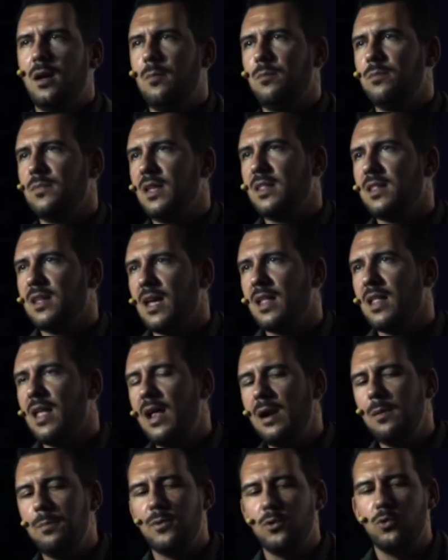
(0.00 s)
that
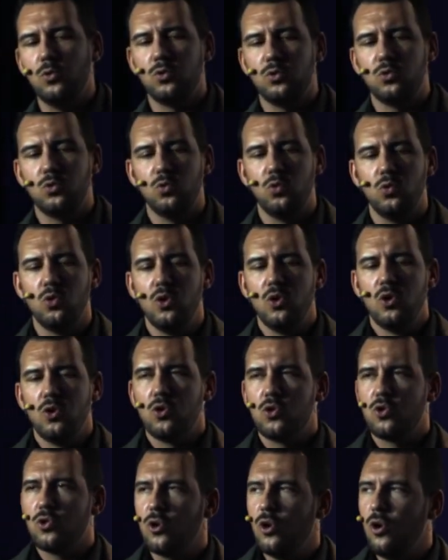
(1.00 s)
can help you to
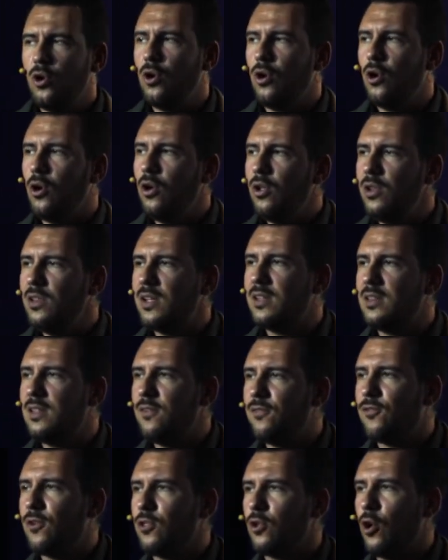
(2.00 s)
show all the
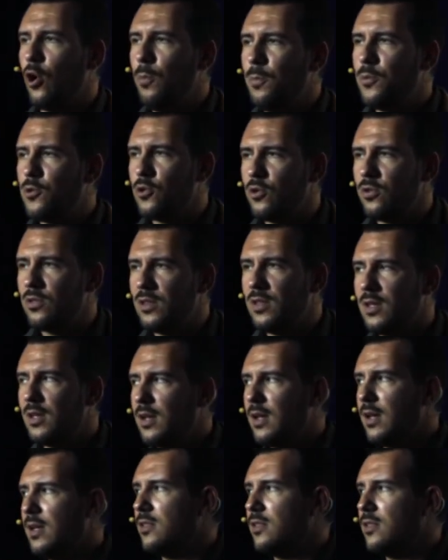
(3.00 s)
different options